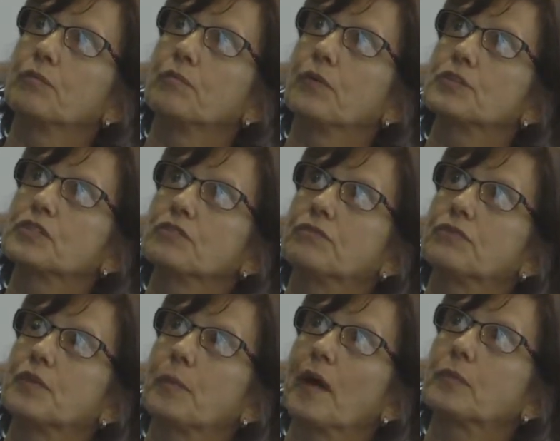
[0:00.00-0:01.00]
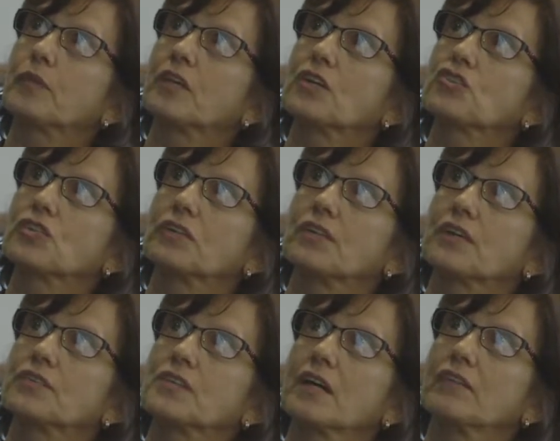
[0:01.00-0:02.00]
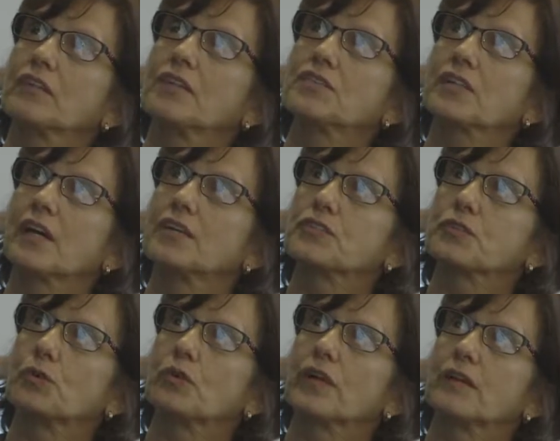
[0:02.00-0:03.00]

Most of the population does have at least a high school